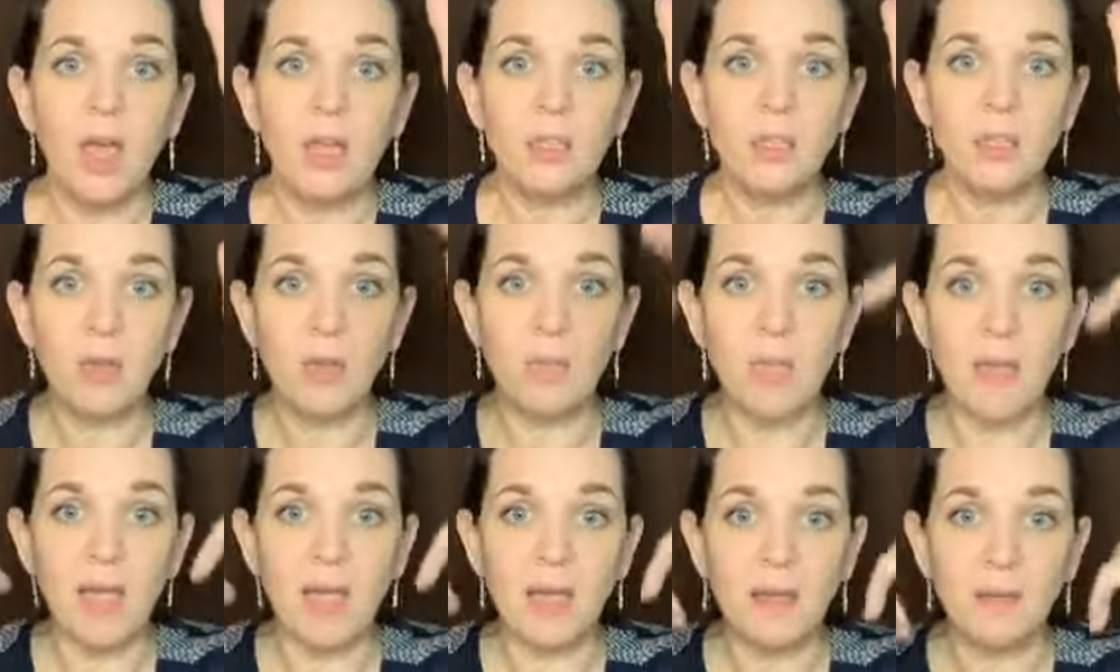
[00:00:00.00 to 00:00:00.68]
So
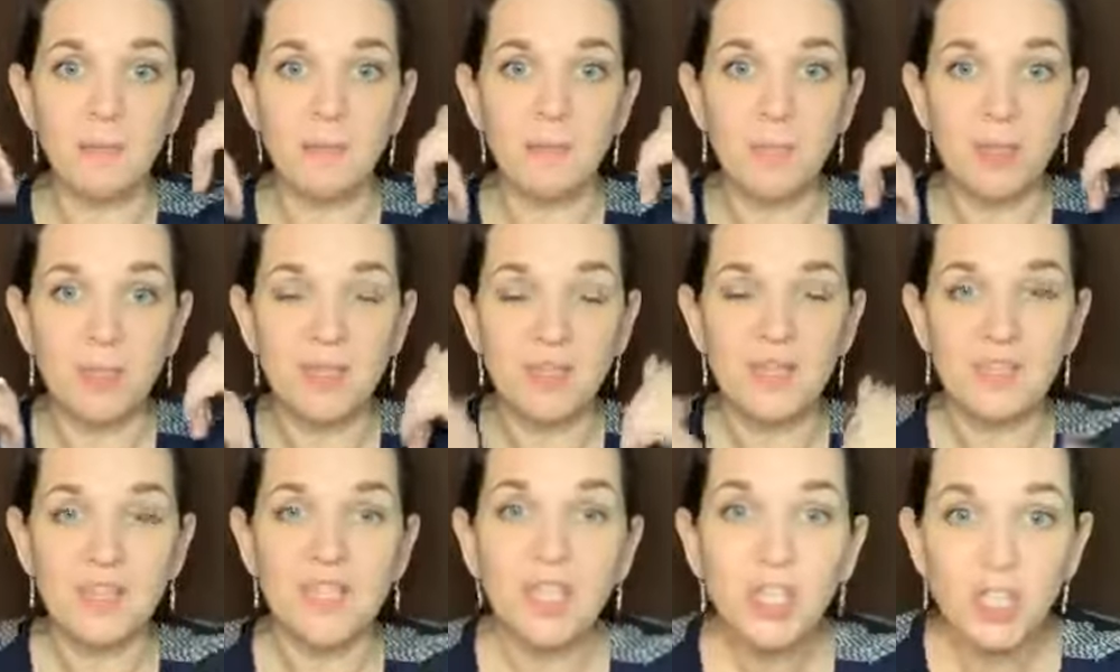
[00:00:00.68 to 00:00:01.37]
my
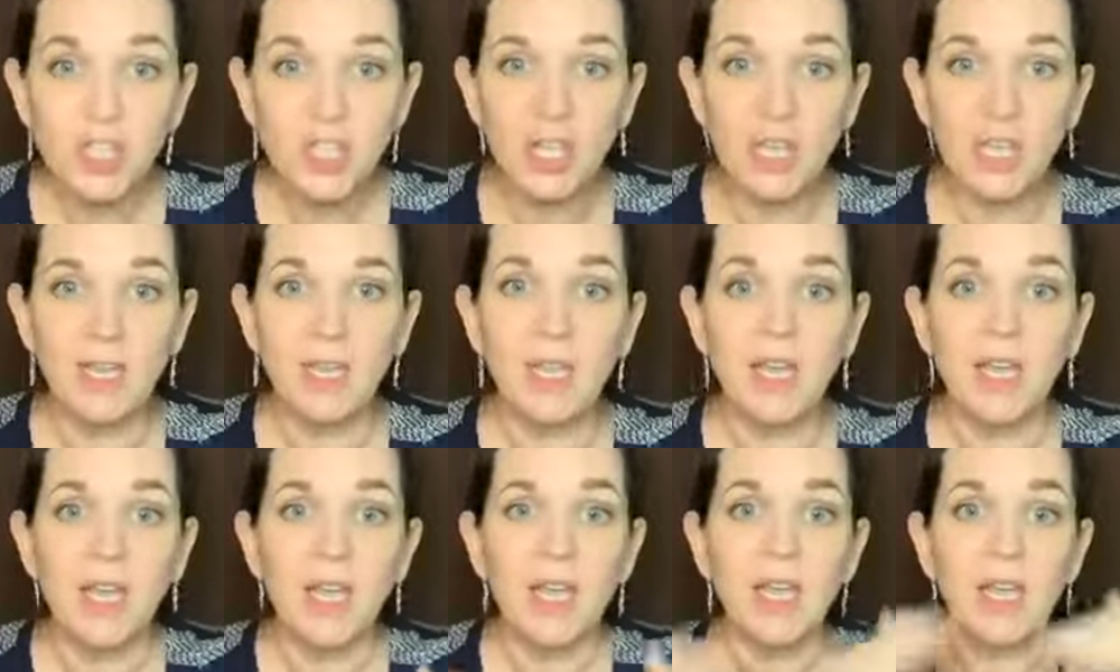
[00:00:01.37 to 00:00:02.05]

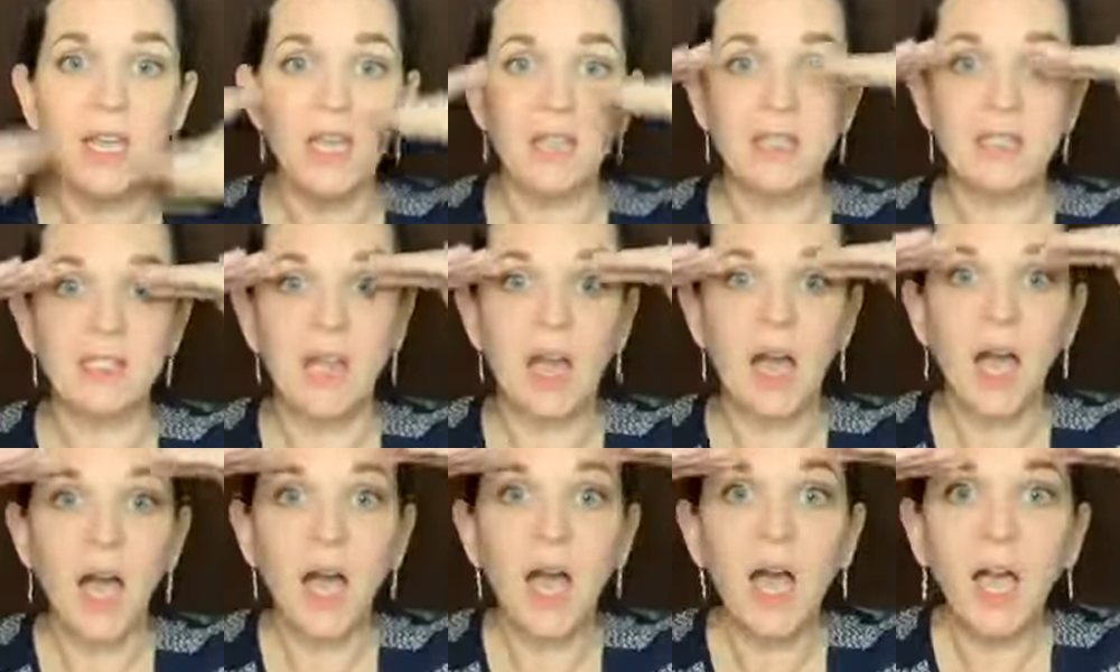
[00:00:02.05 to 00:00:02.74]
position is
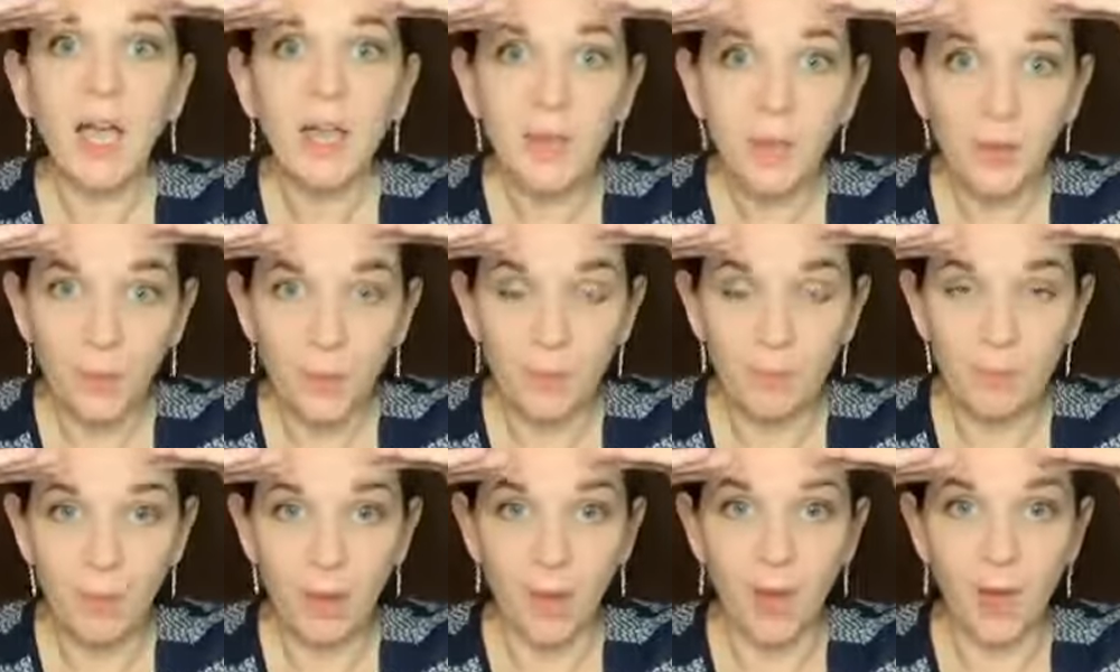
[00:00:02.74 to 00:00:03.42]
higher
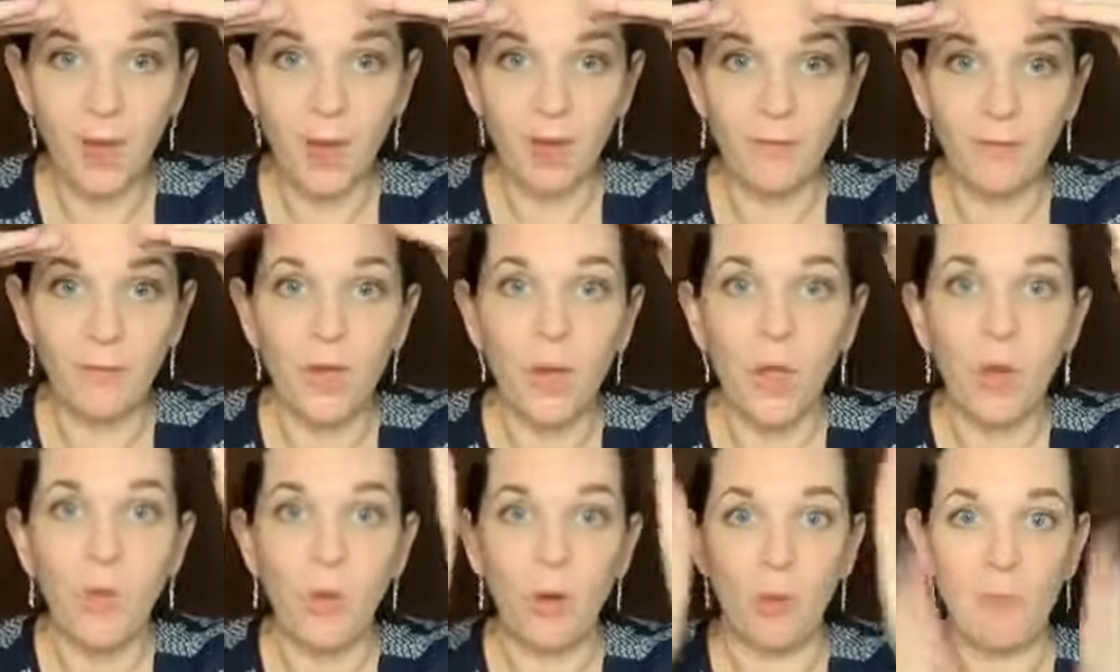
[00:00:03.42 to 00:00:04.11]
above
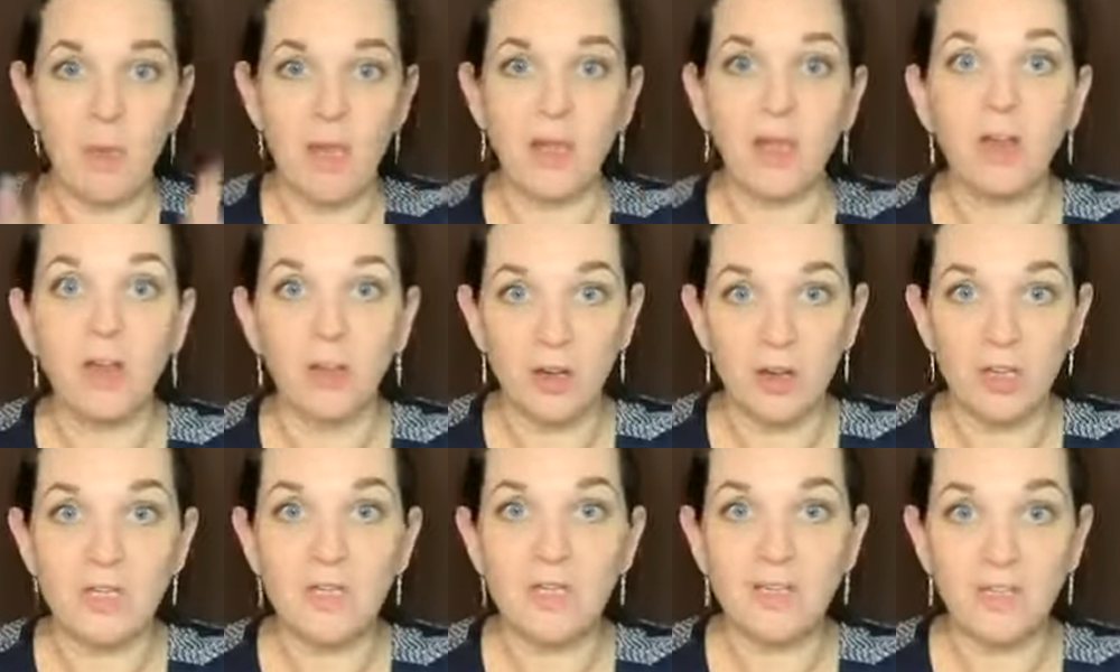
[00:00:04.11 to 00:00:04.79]
where my
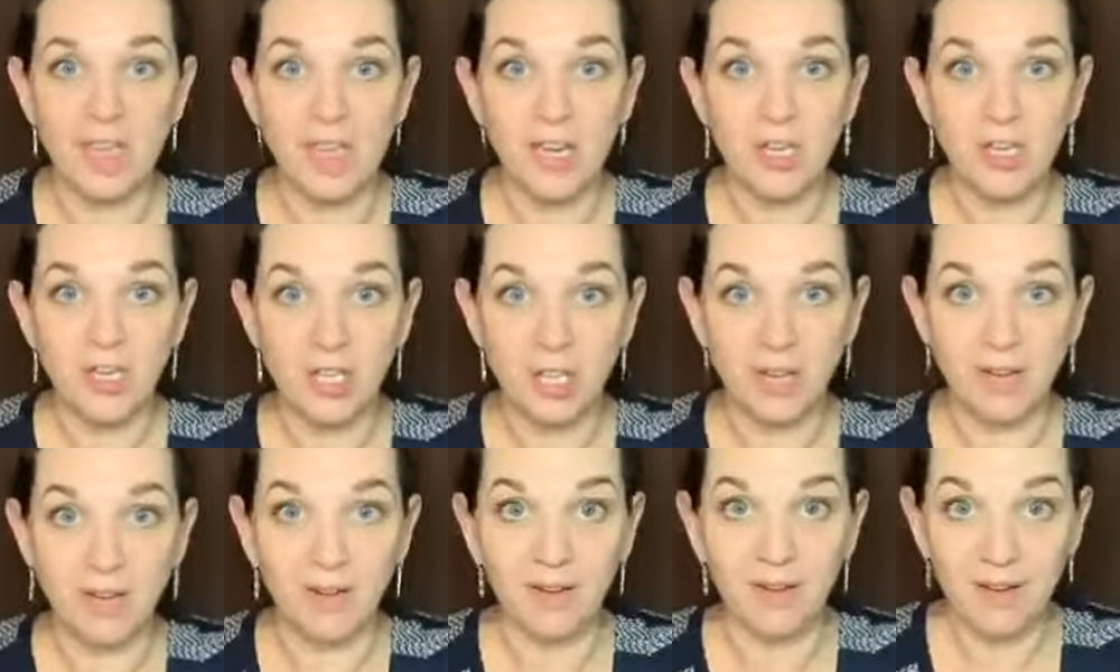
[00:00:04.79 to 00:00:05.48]
current
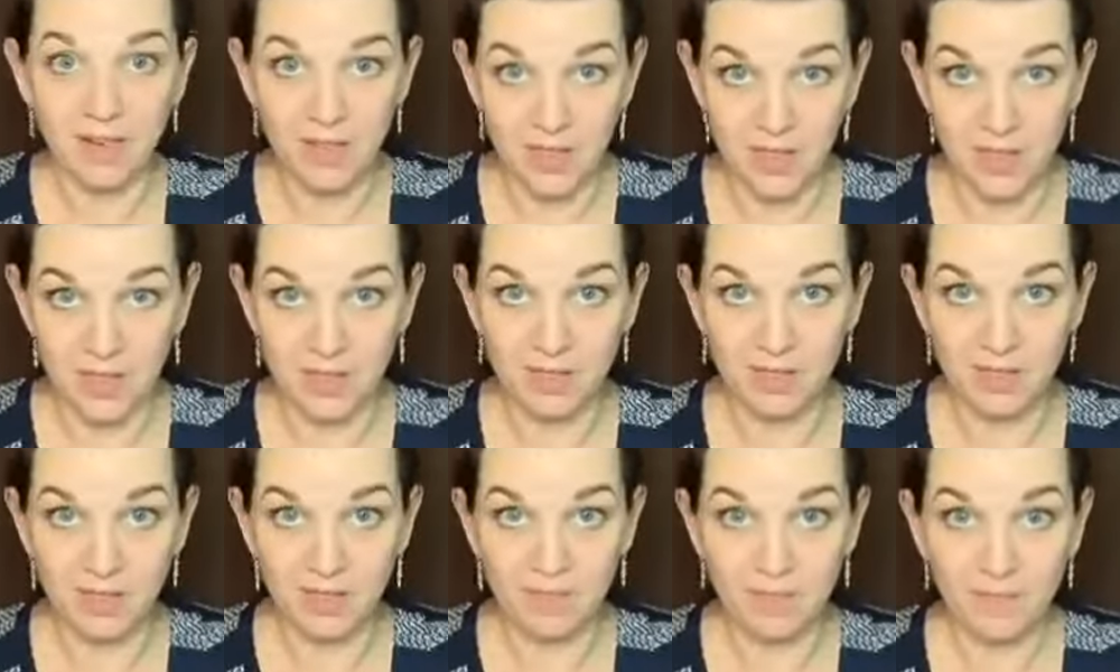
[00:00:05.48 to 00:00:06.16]
station
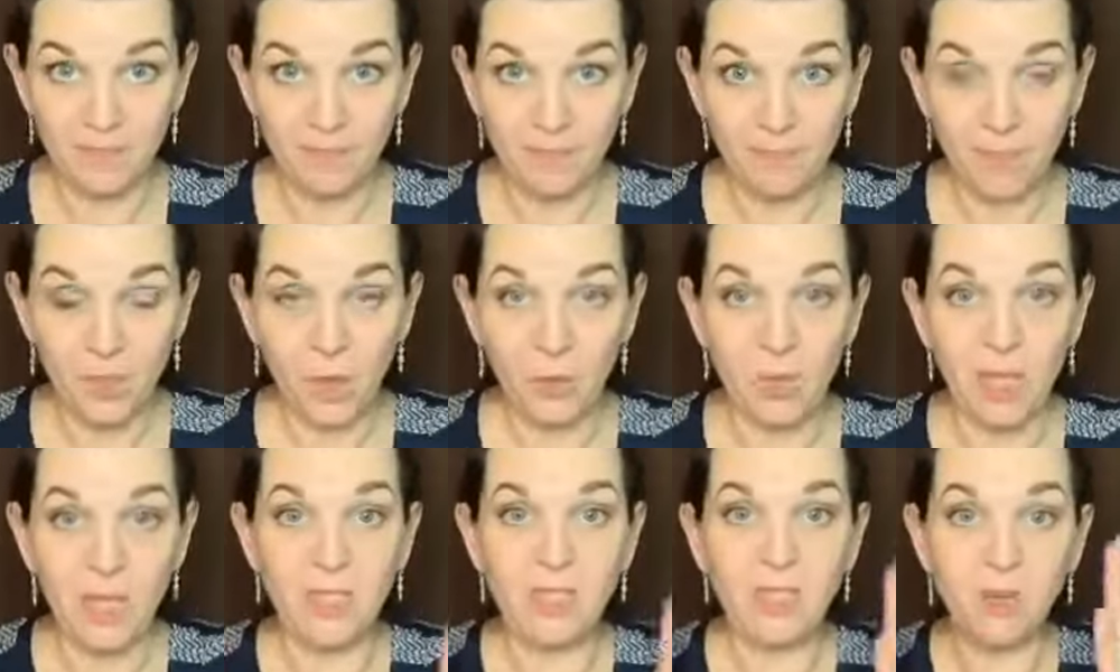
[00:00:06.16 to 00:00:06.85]
is.
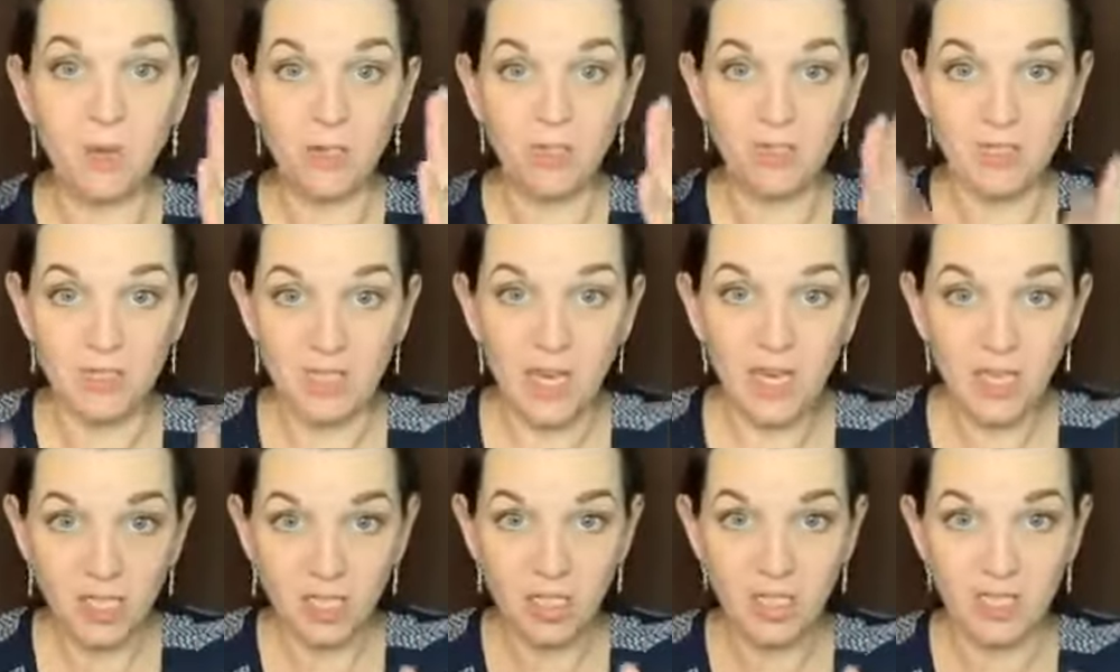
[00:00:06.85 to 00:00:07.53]
Okay, so our
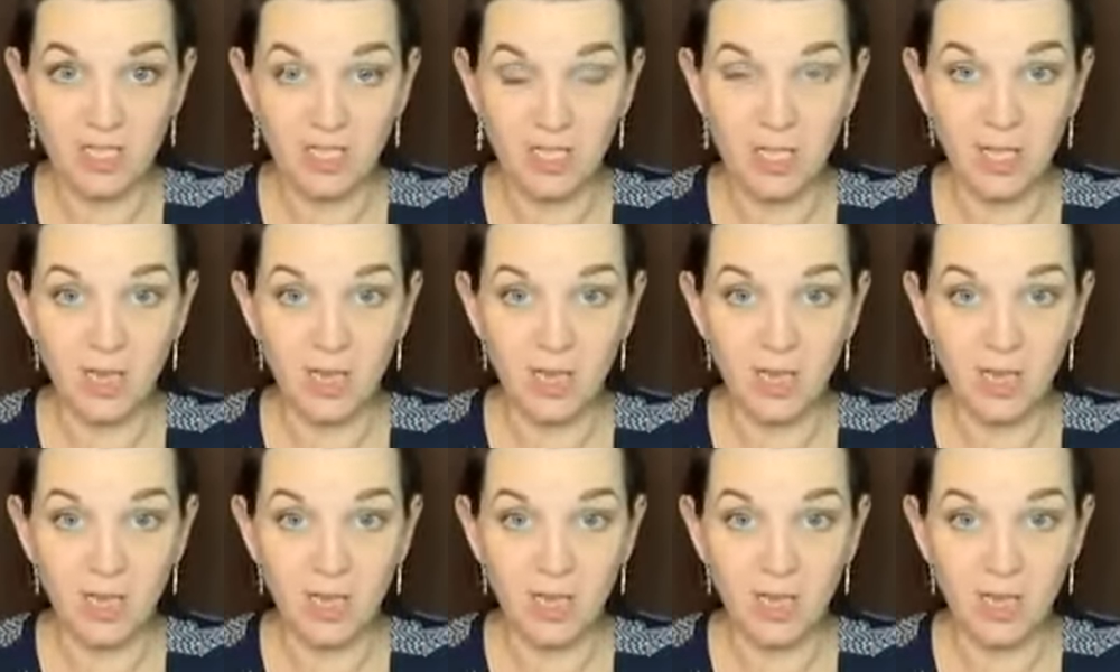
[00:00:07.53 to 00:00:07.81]
station is